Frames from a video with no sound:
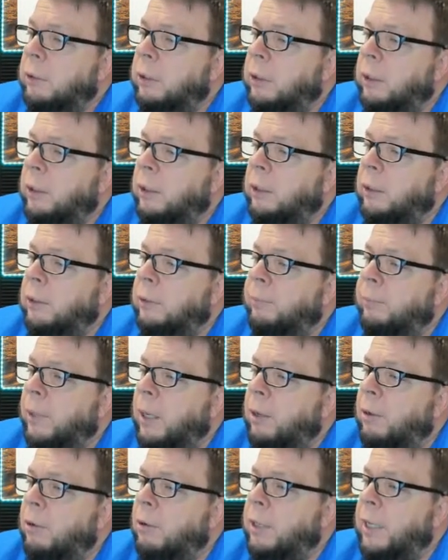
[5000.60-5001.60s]

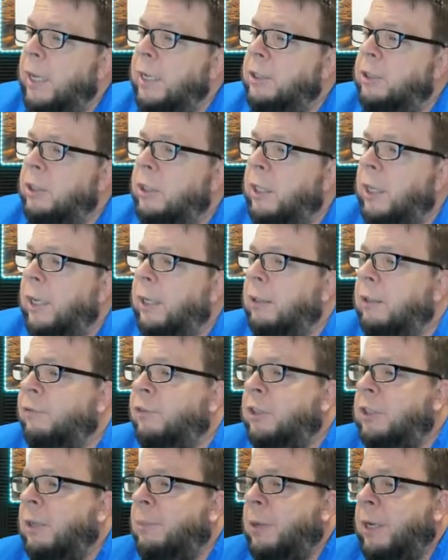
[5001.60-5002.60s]
Um, I don't know the answer to that.
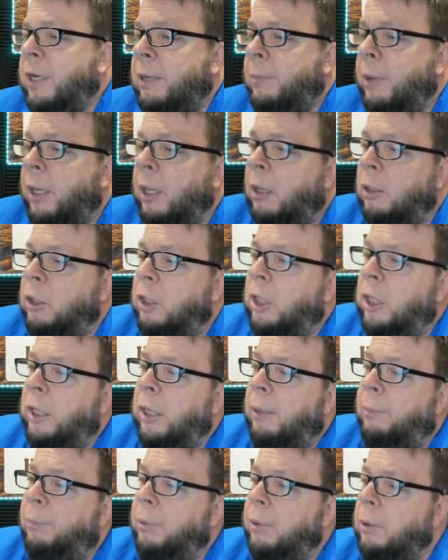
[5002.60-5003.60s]
If you send me an email, I'll look
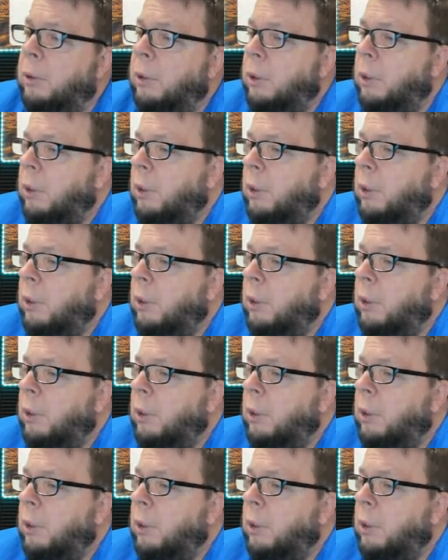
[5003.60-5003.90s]
it up.